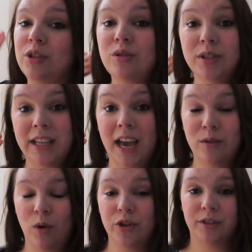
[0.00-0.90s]
two
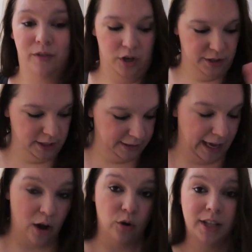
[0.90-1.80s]
side walls first because
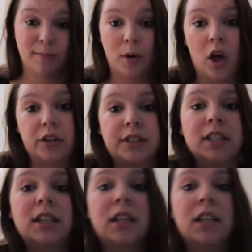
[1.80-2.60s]
I only bought,